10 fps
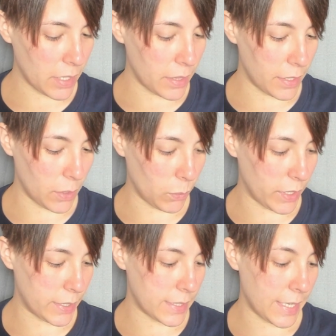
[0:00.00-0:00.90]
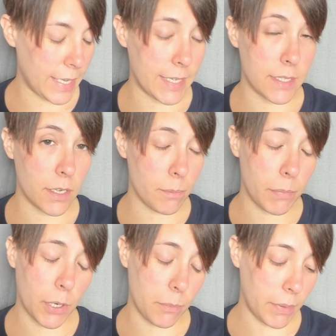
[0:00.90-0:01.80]
There was a hidden
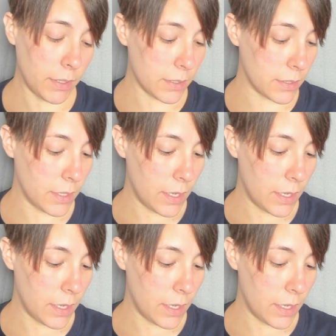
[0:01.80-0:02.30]
compartment